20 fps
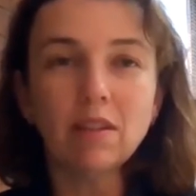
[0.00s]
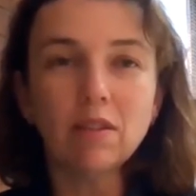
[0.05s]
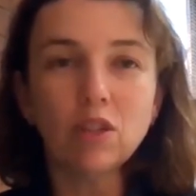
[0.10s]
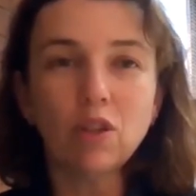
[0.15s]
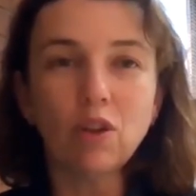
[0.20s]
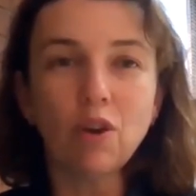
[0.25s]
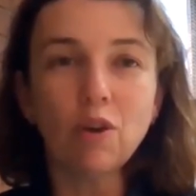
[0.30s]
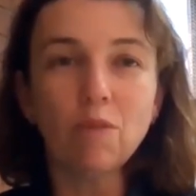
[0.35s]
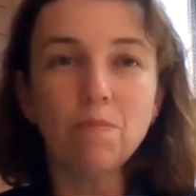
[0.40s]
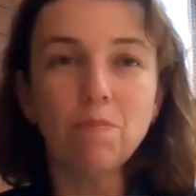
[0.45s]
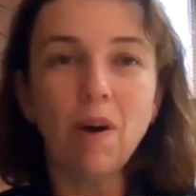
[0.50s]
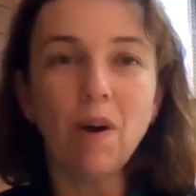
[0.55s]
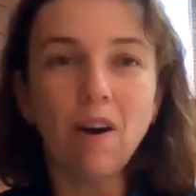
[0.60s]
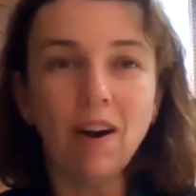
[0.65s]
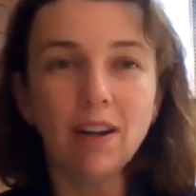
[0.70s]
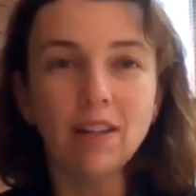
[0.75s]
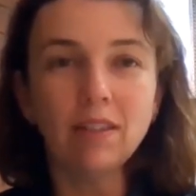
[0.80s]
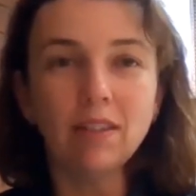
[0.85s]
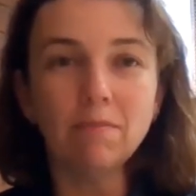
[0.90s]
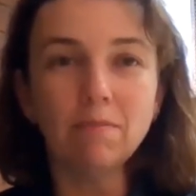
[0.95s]
So
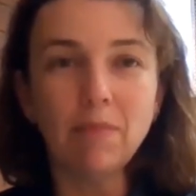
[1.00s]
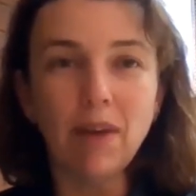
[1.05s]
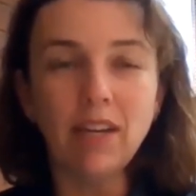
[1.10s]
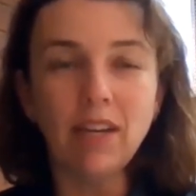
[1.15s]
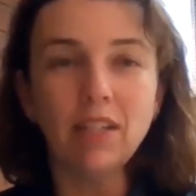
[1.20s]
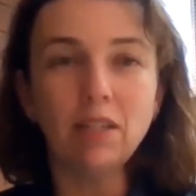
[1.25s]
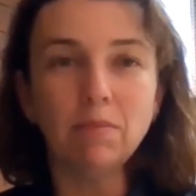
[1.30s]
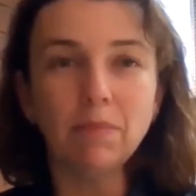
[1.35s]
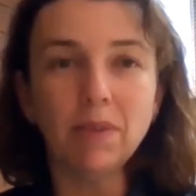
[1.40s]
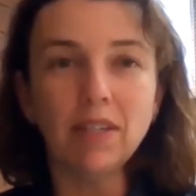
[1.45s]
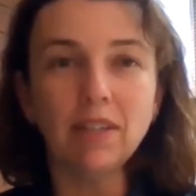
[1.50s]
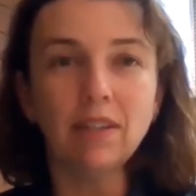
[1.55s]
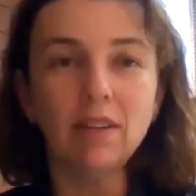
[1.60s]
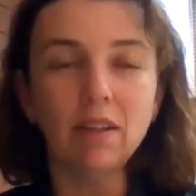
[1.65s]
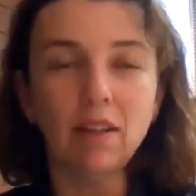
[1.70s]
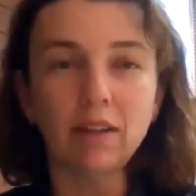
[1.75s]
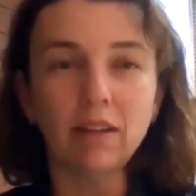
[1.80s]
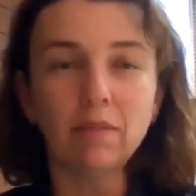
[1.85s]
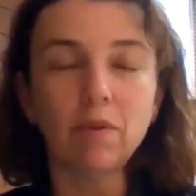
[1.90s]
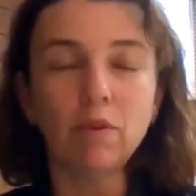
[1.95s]
pilot management,
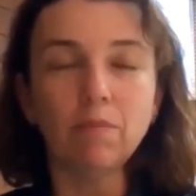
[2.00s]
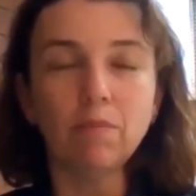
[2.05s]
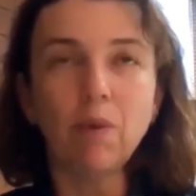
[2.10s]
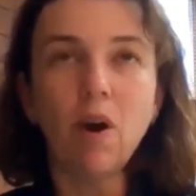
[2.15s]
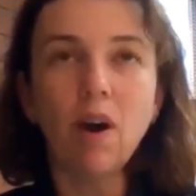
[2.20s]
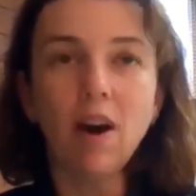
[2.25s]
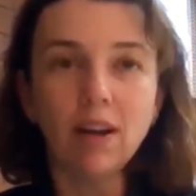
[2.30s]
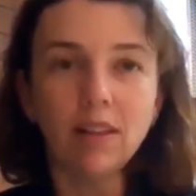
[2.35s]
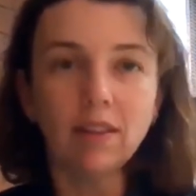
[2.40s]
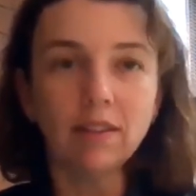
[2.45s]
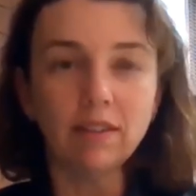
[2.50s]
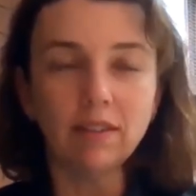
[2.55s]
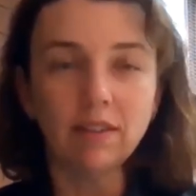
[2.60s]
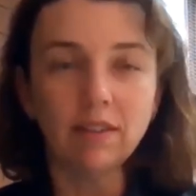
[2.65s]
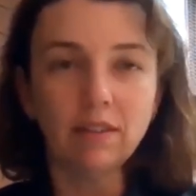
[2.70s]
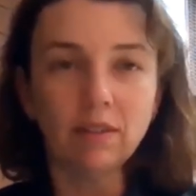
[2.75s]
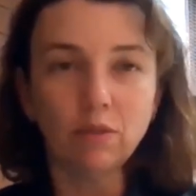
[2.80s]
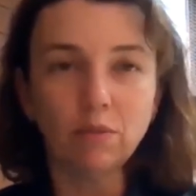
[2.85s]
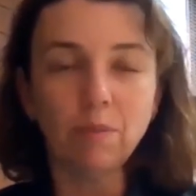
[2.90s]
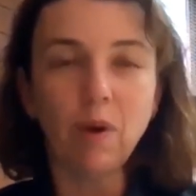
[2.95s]
do a pilot
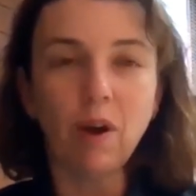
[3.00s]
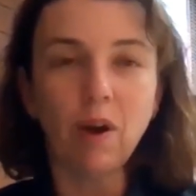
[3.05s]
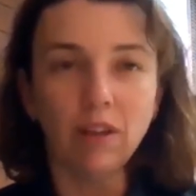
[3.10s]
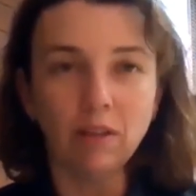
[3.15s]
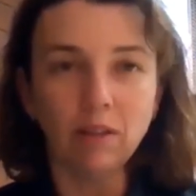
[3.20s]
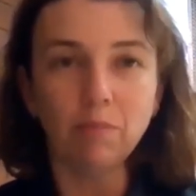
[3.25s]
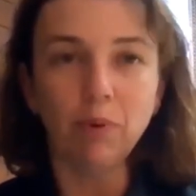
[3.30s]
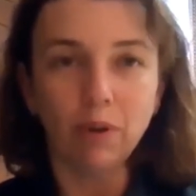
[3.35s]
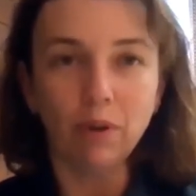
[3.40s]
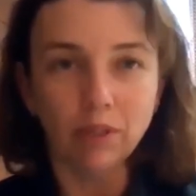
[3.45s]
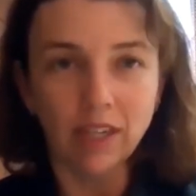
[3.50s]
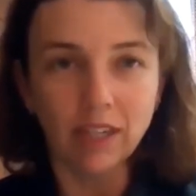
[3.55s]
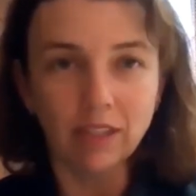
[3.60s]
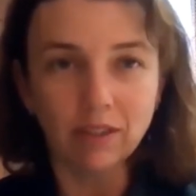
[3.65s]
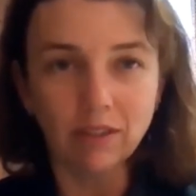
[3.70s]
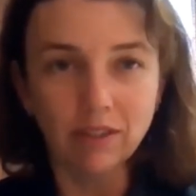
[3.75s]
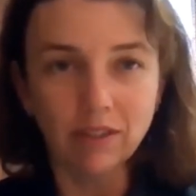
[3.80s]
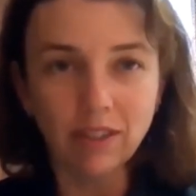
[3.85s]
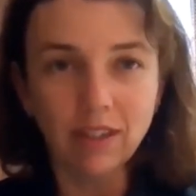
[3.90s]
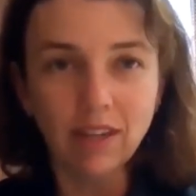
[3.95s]
project
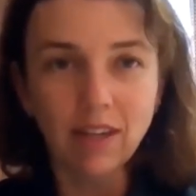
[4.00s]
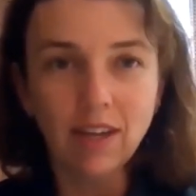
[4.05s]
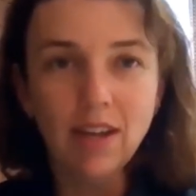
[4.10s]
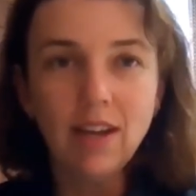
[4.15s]
on it.